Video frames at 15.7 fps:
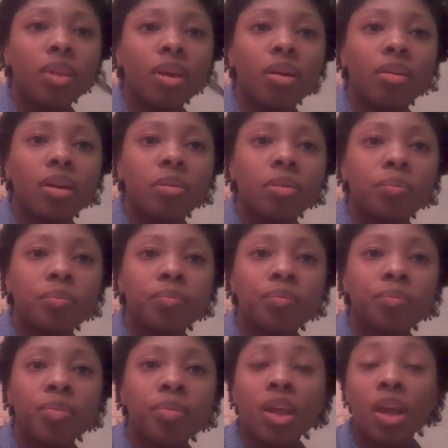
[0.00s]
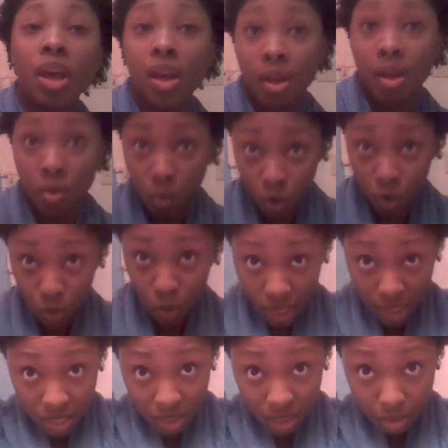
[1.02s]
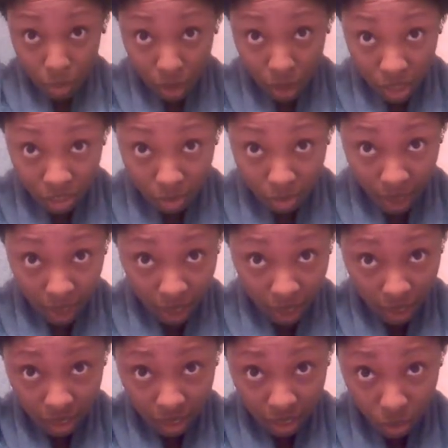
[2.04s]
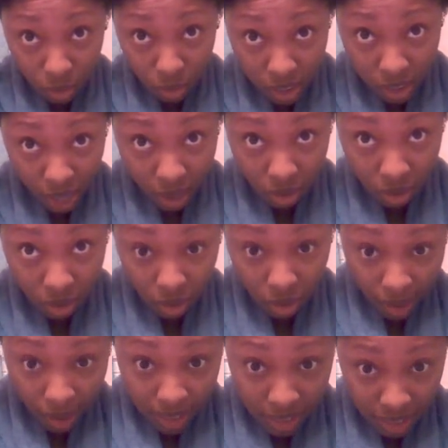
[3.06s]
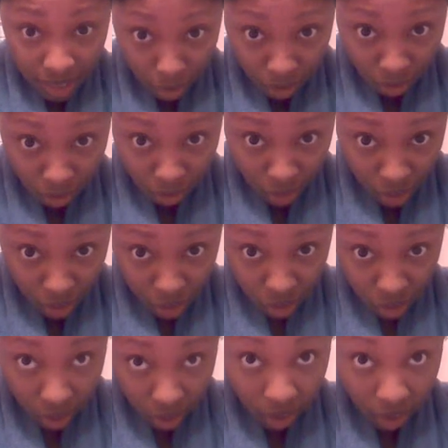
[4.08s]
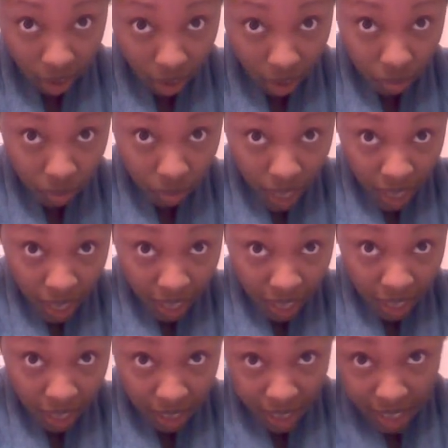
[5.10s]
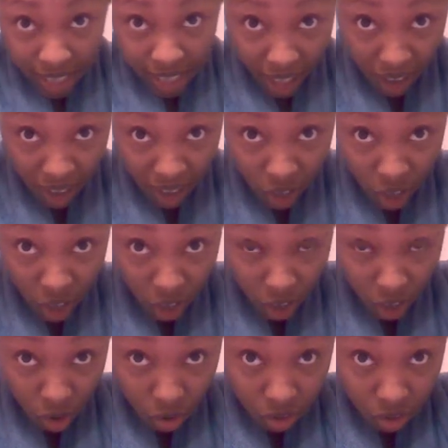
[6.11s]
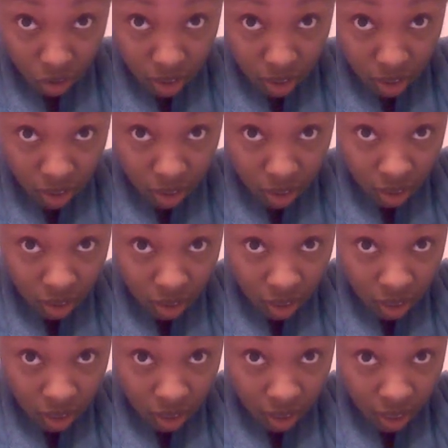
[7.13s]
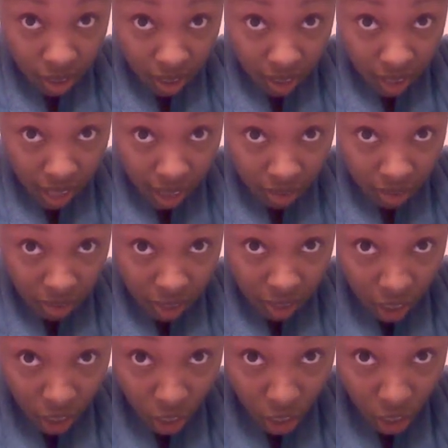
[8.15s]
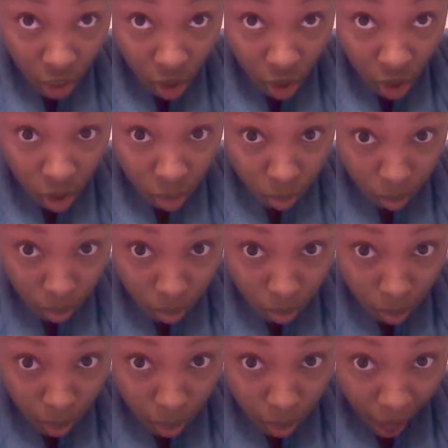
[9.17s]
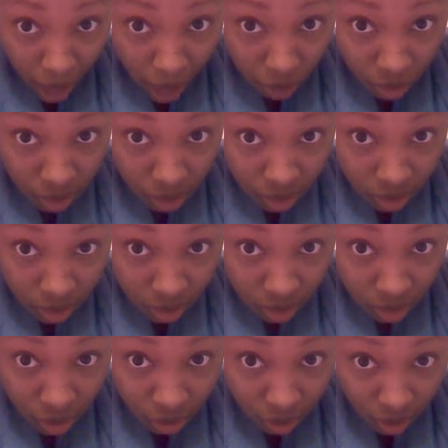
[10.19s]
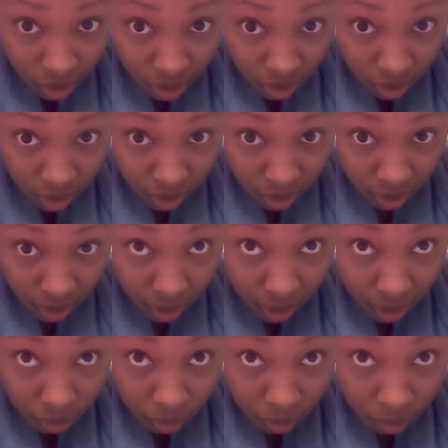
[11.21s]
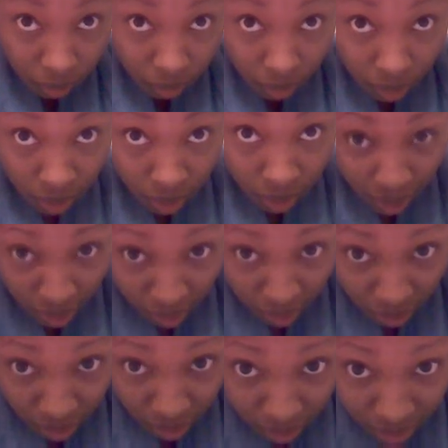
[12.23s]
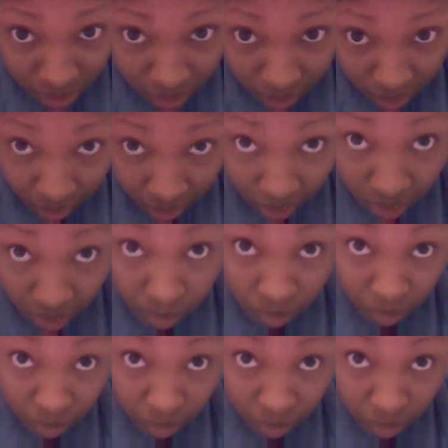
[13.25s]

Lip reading: Alright. When you get to the middle of my head, though, which is, I don't know how easy it's going to be for me to show y'all that, it does have curls. Definite curl pattern to it. Okay? If you can see that.